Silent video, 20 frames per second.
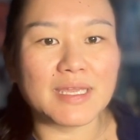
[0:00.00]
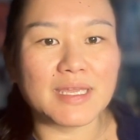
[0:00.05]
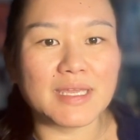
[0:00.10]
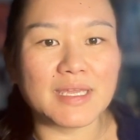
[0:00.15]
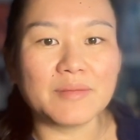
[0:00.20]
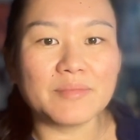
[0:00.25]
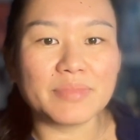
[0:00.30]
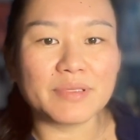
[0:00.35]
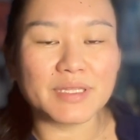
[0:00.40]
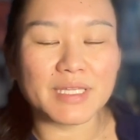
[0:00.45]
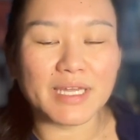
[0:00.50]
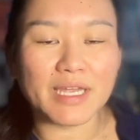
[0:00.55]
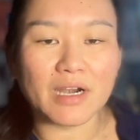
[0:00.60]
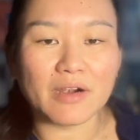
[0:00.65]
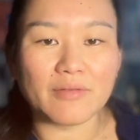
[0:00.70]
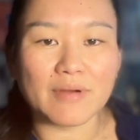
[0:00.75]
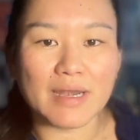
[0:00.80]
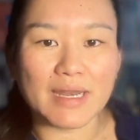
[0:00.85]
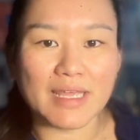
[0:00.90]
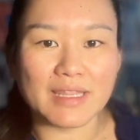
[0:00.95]
in play
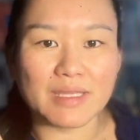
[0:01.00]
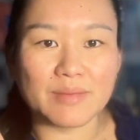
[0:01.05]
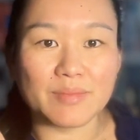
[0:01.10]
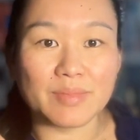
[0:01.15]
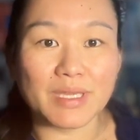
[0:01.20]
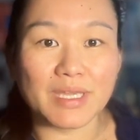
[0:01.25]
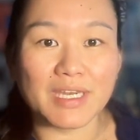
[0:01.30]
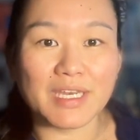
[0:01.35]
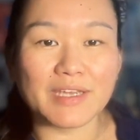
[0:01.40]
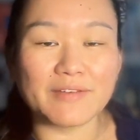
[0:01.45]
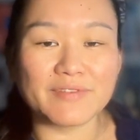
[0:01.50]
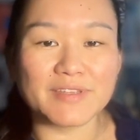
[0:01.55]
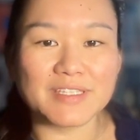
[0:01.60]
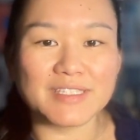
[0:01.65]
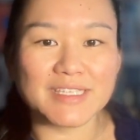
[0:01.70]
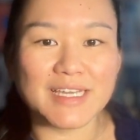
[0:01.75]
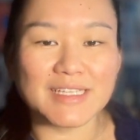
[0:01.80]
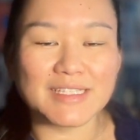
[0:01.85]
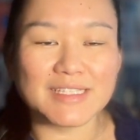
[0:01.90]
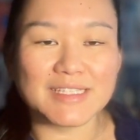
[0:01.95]
already at the beginning of the
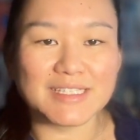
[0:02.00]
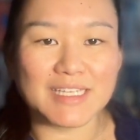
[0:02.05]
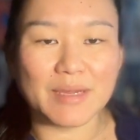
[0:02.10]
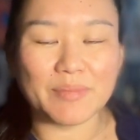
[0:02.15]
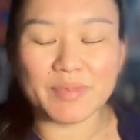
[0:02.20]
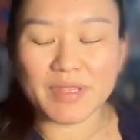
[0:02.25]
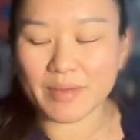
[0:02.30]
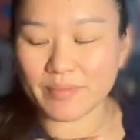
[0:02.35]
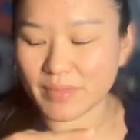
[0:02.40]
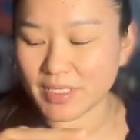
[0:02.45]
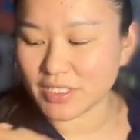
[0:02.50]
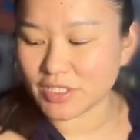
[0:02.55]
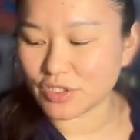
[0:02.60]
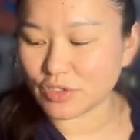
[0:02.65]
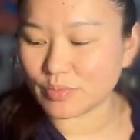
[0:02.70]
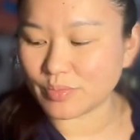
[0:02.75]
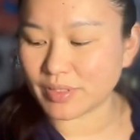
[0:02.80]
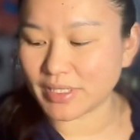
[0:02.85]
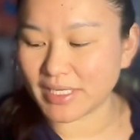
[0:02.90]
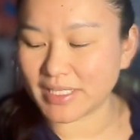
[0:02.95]
set step, that means you
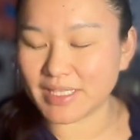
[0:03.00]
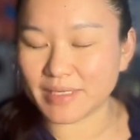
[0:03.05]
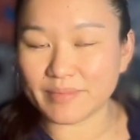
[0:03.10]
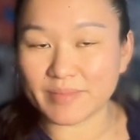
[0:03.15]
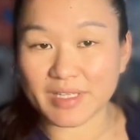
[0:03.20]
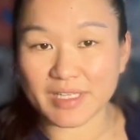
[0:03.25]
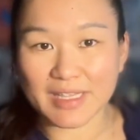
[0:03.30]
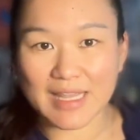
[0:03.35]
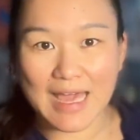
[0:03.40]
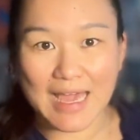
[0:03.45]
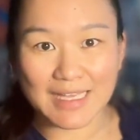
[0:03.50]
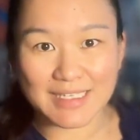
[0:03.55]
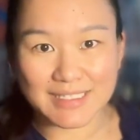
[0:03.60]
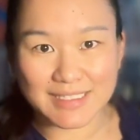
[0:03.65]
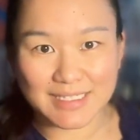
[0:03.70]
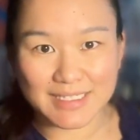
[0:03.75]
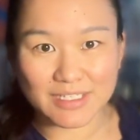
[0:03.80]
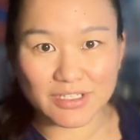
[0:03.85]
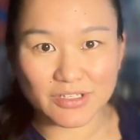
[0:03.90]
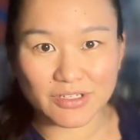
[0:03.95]
played them the
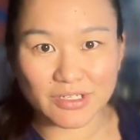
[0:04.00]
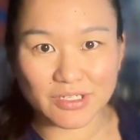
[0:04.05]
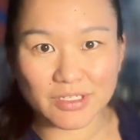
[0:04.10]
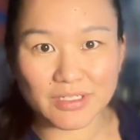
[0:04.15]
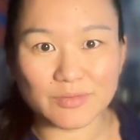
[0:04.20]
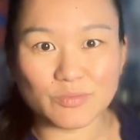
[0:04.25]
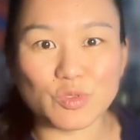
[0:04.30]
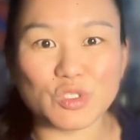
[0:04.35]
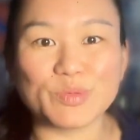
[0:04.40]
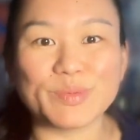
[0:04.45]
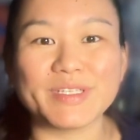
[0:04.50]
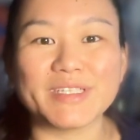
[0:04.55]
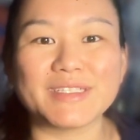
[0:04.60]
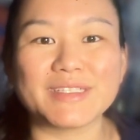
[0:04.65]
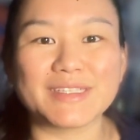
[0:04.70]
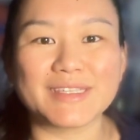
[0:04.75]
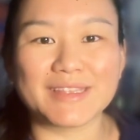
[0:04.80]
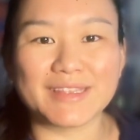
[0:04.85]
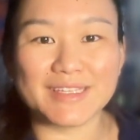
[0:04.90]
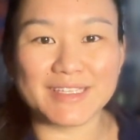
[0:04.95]
last turn, which means
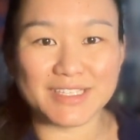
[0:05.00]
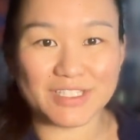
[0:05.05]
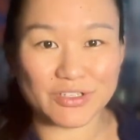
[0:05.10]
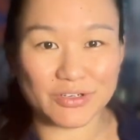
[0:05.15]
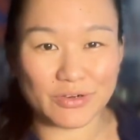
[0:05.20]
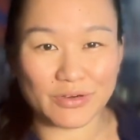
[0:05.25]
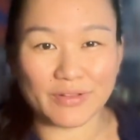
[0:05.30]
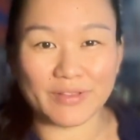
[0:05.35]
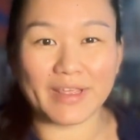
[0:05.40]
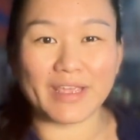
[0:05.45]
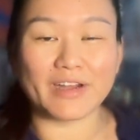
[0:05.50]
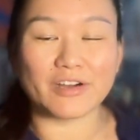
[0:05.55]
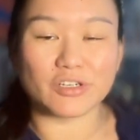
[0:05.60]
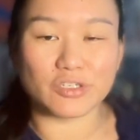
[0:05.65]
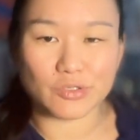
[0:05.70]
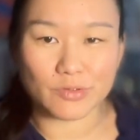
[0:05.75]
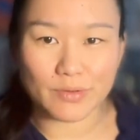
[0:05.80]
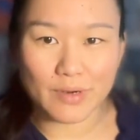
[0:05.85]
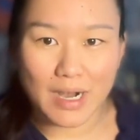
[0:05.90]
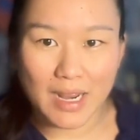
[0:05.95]
this turn they are
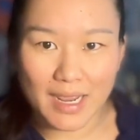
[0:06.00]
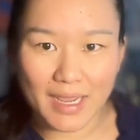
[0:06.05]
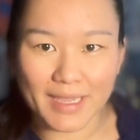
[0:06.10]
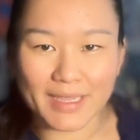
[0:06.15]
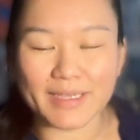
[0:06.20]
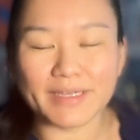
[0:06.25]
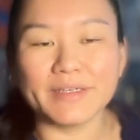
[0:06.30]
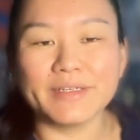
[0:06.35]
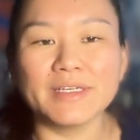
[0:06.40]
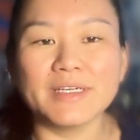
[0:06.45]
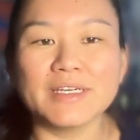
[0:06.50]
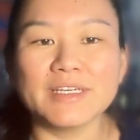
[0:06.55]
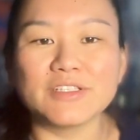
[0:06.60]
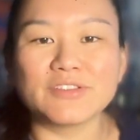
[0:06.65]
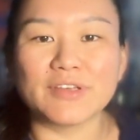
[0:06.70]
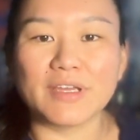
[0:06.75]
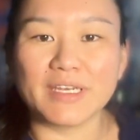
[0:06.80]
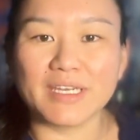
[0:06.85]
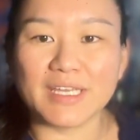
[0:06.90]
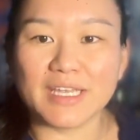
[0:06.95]
dry.
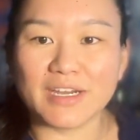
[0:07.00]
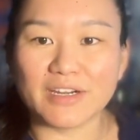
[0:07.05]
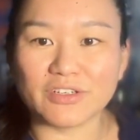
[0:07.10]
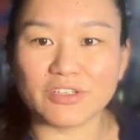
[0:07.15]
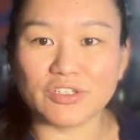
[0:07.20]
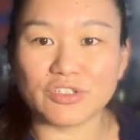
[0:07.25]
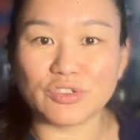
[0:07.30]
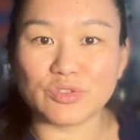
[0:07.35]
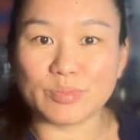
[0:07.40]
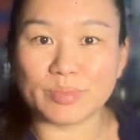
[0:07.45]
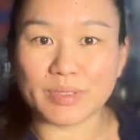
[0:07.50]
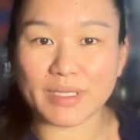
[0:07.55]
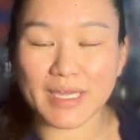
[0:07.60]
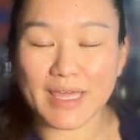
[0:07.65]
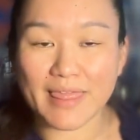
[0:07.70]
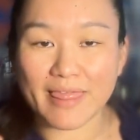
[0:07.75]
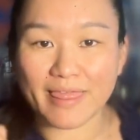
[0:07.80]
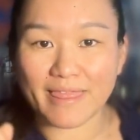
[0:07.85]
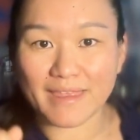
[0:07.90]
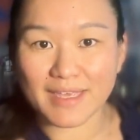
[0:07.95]
So any characters you
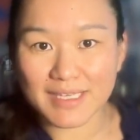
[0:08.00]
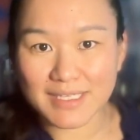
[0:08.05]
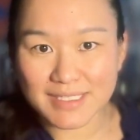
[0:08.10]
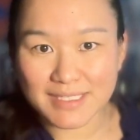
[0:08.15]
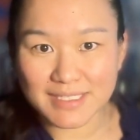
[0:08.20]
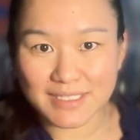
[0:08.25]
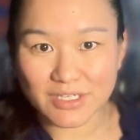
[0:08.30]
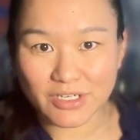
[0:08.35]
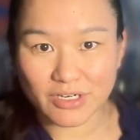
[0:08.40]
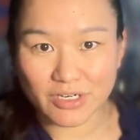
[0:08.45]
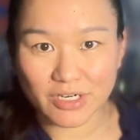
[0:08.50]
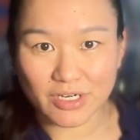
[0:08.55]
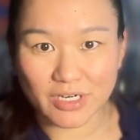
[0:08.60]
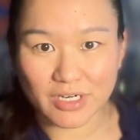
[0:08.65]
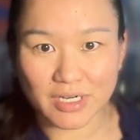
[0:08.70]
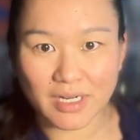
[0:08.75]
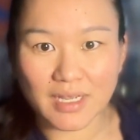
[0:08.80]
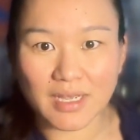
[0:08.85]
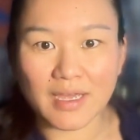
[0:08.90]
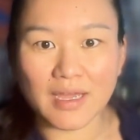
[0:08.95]
play this
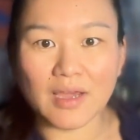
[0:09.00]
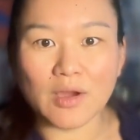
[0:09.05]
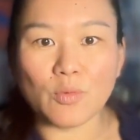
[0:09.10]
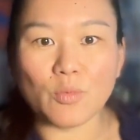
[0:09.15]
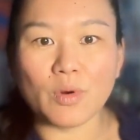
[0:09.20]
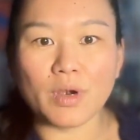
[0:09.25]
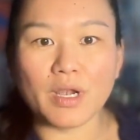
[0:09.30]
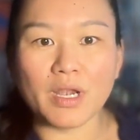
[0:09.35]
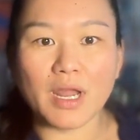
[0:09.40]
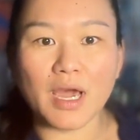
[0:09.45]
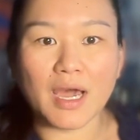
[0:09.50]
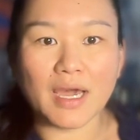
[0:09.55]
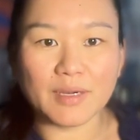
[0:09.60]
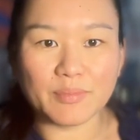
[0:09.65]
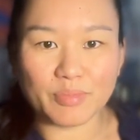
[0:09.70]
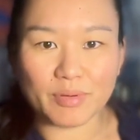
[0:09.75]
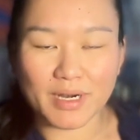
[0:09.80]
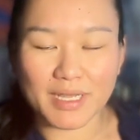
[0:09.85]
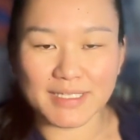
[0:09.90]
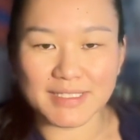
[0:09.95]
turn were not
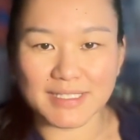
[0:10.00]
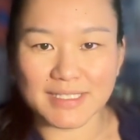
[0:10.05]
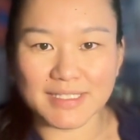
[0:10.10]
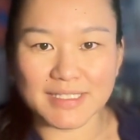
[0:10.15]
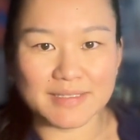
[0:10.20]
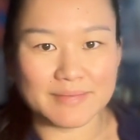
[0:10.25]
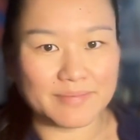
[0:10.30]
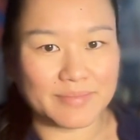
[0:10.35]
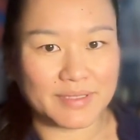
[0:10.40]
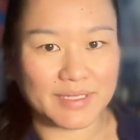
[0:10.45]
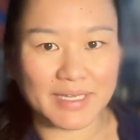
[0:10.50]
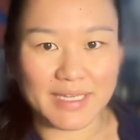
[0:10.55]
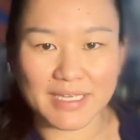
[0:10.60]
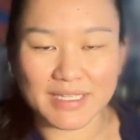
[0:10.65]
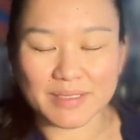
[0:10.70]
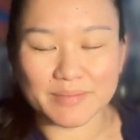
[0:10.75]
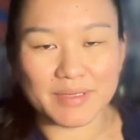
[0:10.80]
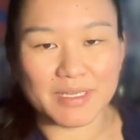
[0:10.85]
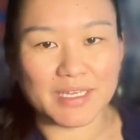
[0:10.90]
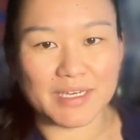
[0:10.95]
present in play at
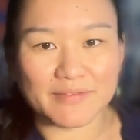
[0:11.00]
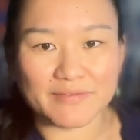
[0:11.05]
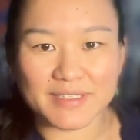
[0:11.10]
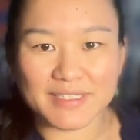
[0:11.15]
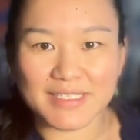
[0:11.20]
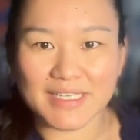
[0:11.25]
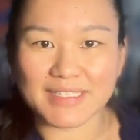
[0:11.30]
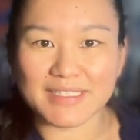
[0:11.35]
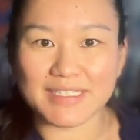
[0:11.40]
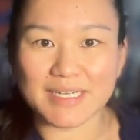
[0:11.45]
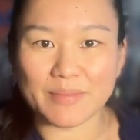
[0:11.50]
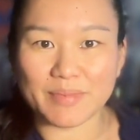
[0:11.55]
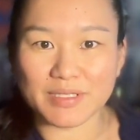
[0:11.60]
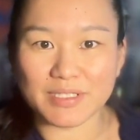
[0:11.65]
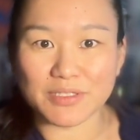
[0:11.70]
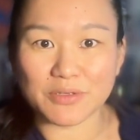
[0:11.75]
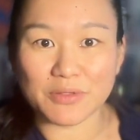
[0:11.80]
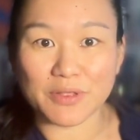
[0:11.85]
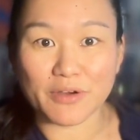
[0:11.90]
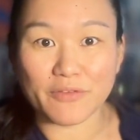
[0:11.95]
the beginning of the set step, and
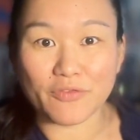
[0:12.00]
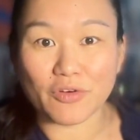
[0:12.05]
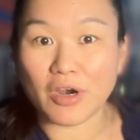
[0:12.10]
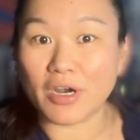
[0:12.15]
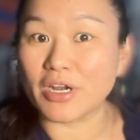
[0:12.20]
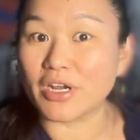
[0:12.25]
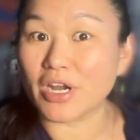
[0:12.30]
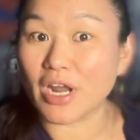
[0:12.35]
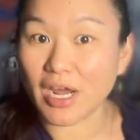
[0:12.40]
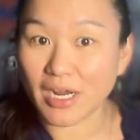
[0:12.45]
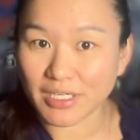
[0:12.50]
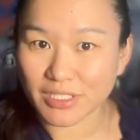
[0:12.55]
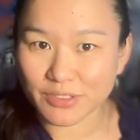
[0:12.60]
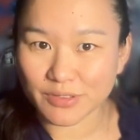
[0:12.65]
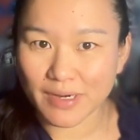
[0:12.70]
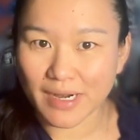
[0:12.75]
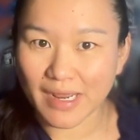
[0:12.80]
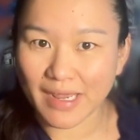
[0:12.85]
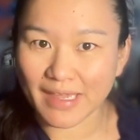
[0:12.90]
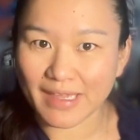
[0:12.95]
so therefore are not
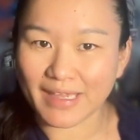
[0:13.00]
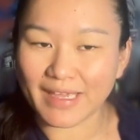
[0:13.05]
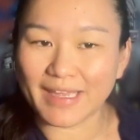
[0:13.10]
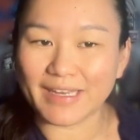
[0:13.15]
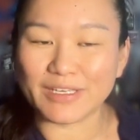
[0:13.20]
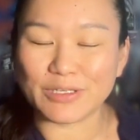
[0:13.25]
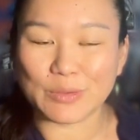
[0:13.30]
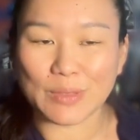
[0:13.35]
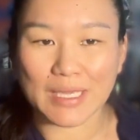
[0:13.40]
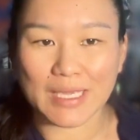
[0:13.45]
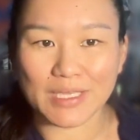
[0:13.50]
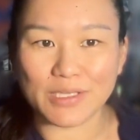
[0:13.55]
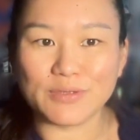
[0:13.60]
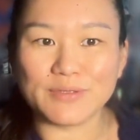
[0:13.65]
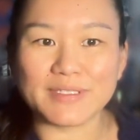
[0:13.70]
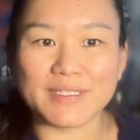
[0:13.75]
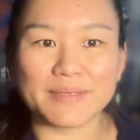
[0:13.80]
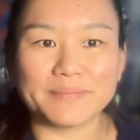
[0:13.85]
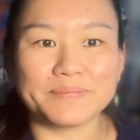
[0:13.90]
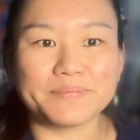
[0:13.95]
dry, and you can't
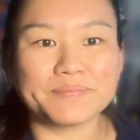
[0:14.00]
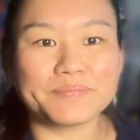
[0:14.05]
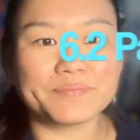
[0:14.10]
use them.